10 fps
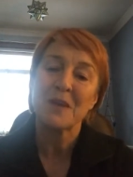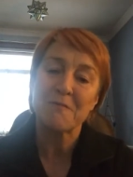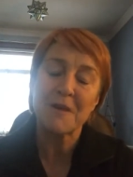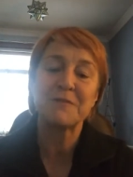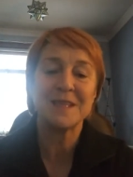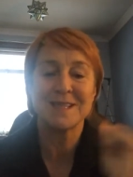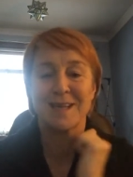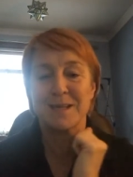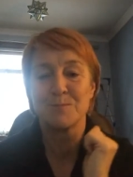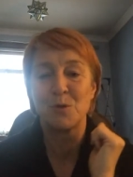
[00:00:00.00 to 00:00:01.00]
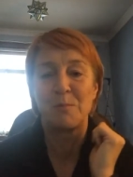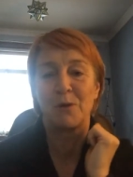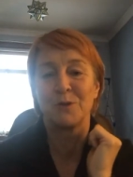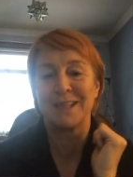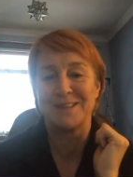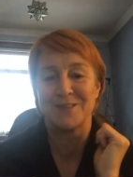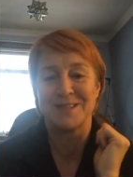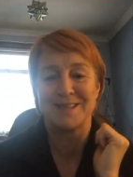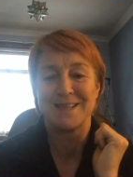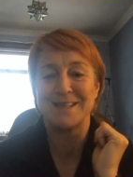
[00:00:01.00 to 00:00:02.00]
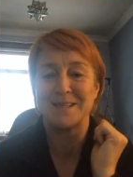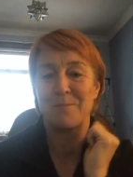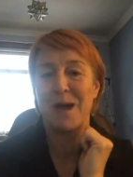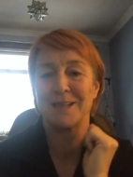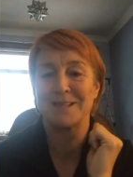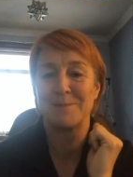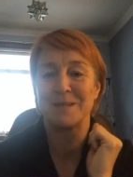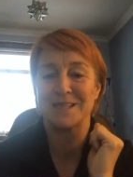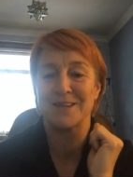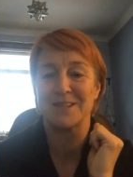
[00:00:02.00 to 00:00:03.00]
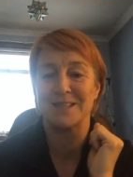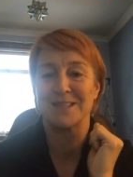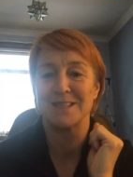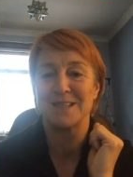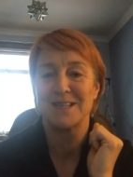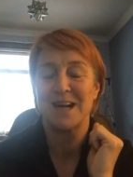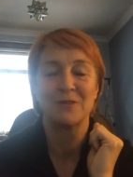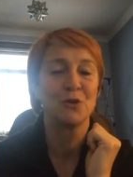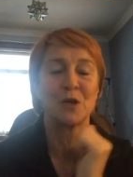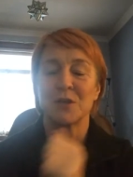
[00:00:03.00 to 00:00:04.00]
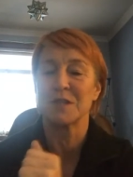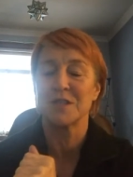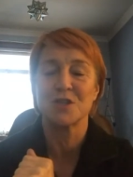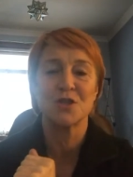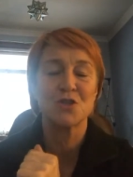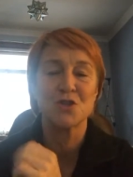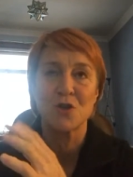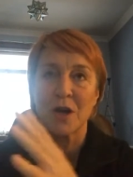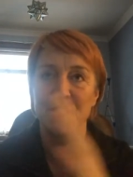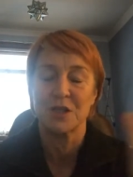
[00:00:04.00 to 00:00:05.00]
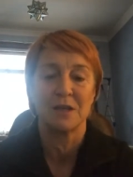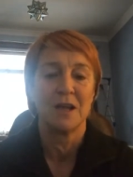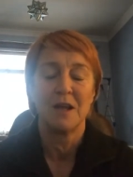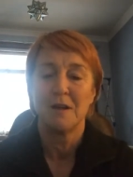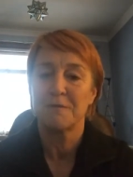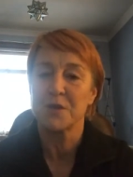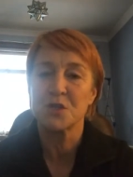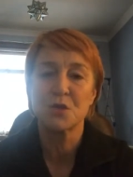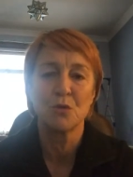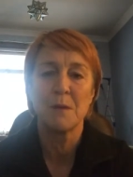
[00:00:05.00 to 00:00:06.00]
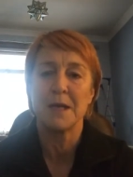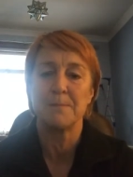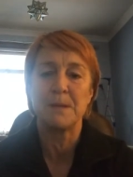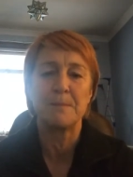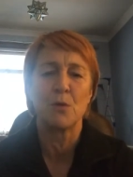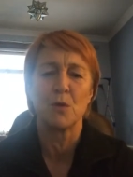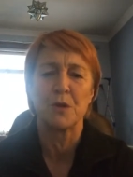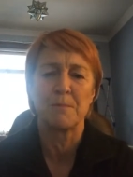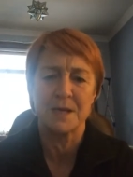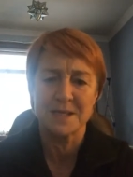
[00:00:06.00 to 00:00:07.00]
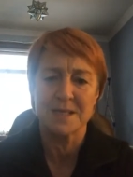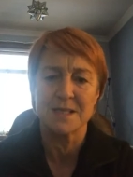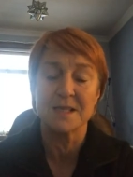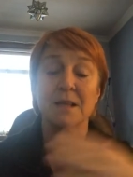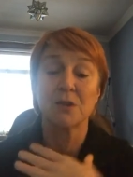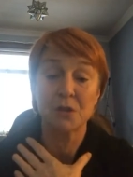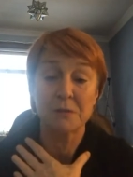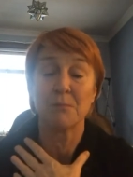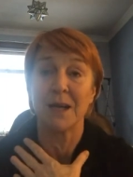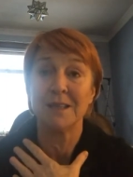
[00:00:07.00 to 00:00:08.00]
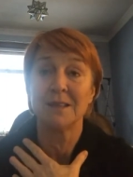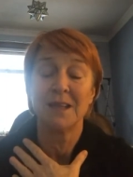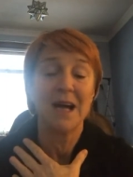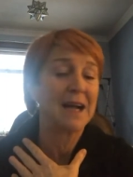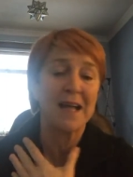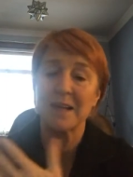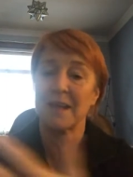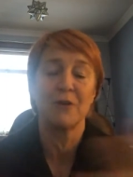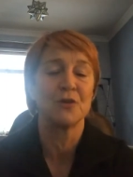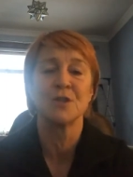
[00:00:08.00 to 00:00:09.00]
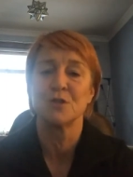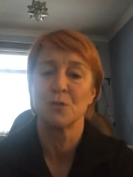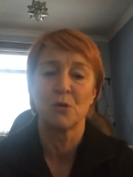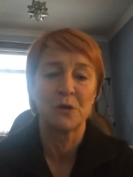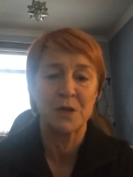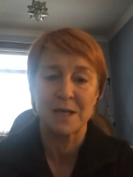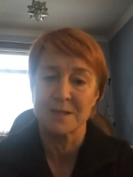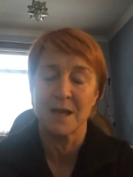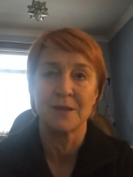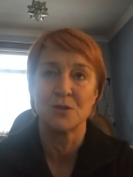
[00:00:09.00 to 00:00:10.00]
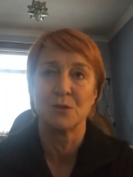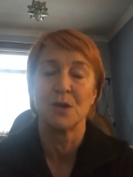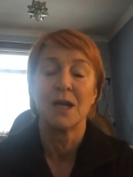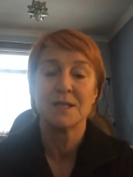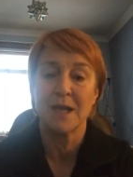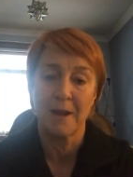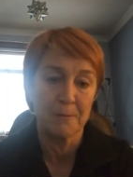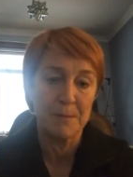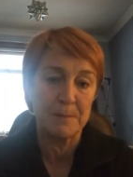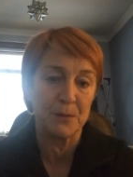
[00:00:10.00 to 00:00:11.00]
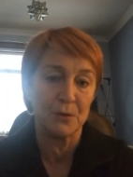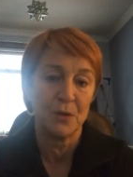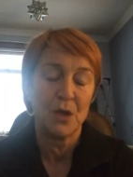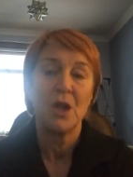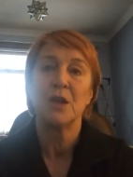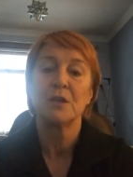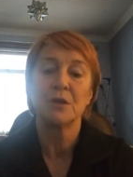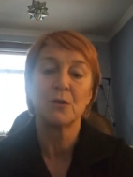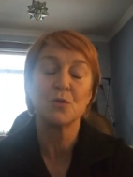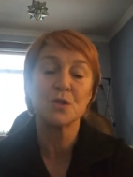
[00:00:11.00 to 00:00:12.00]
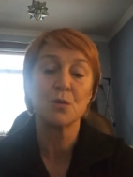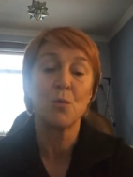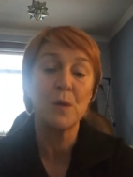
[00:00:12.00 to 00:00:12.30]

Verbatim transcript: 56 more billionaires since the pandemic started. And look at the destruction for so many people with their businesses, including mine. I can't get out to do all the things that I do to help people. You know, so